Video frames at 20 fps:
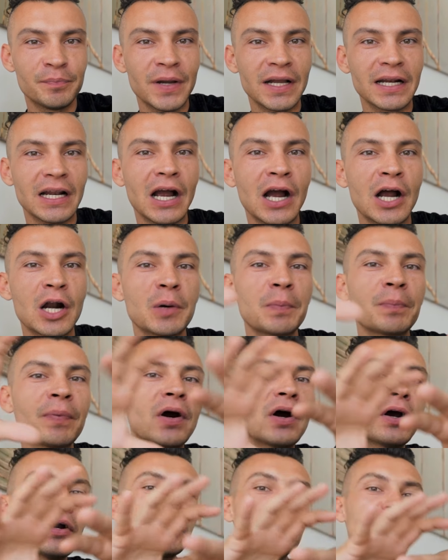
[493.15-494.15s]
but are
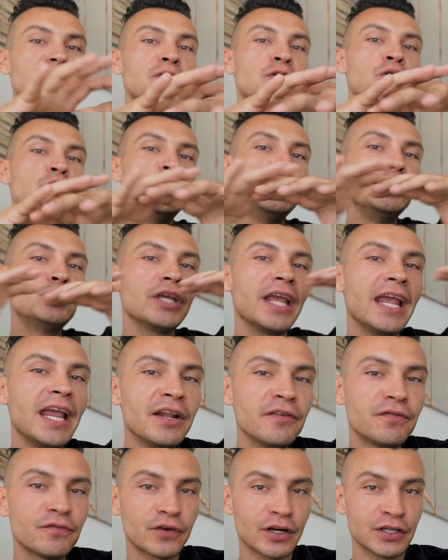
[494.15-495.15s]
part of the huge
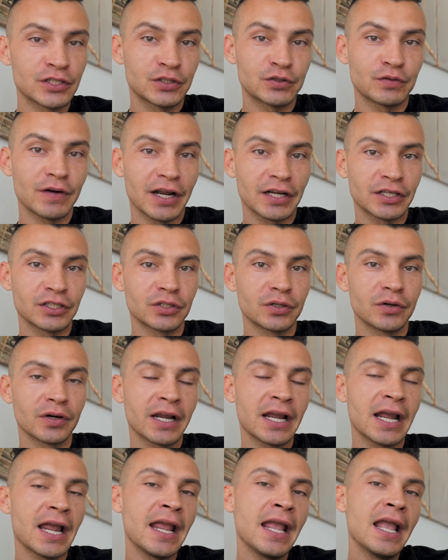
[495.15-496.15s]
infrastructure.
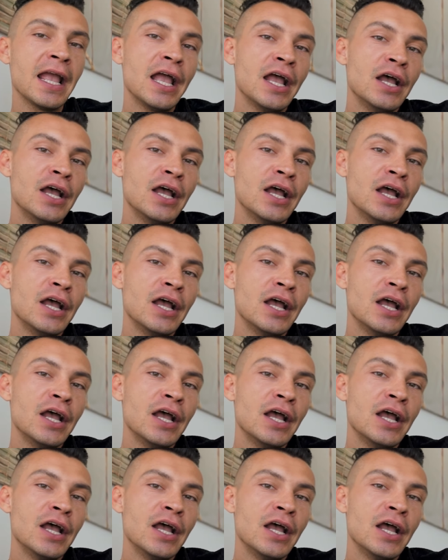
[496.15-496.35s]
Okay.